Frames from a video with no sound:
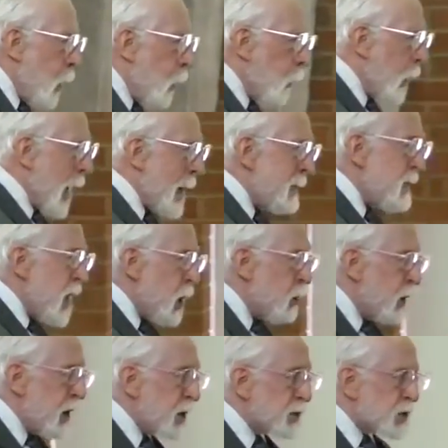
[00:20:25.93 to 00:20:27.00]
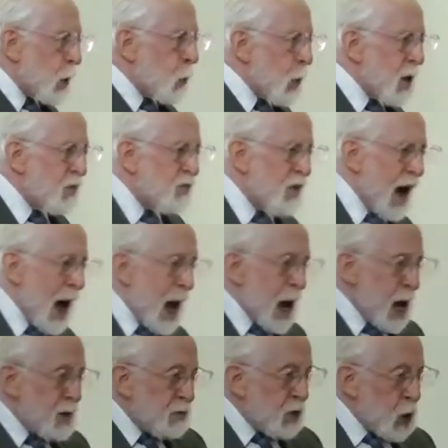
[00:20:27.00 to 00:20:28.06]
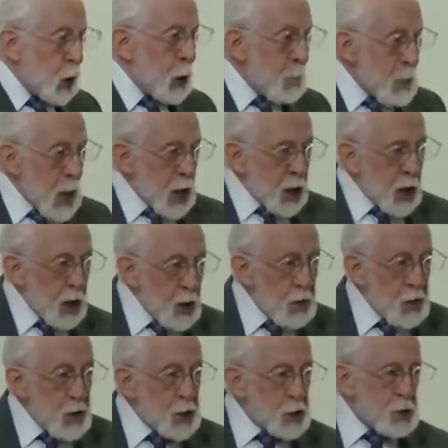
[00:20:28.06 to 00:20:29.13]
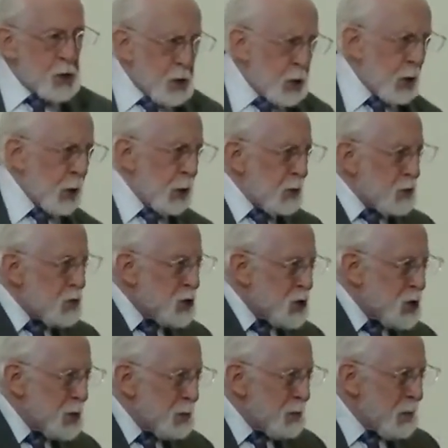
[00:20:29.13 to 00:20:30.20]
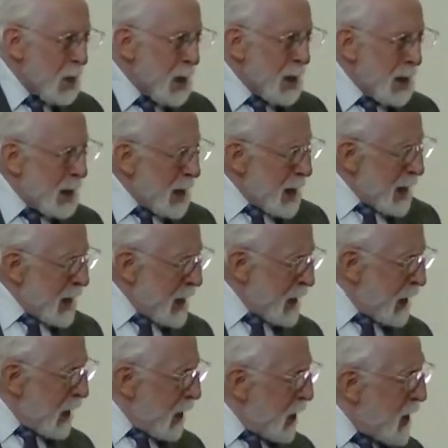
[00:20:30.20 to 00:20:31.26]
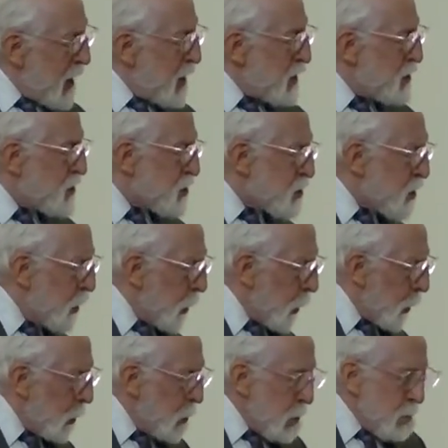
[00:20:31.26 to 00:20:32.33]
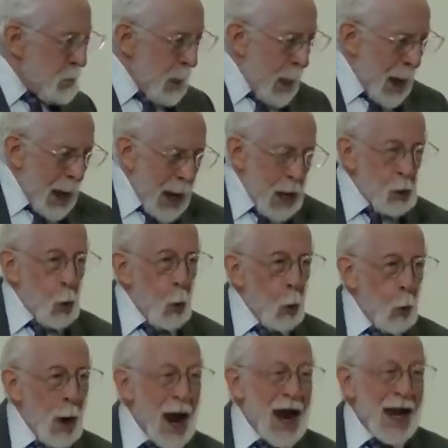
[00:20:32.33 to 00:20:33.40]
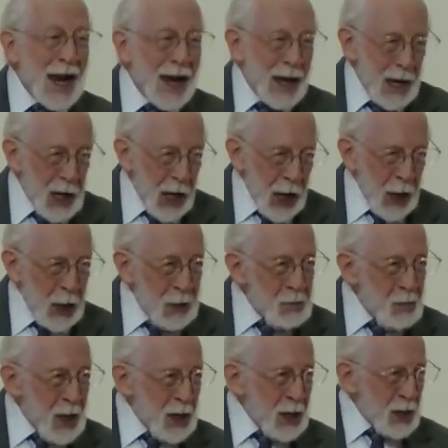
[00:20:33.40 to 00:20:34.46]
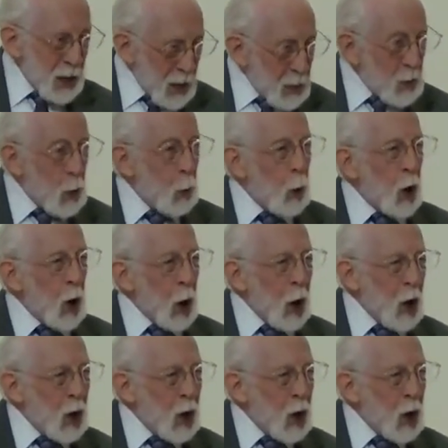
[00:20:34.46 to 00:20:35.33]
When there is a revival in the church, it leads to an awakening in the world.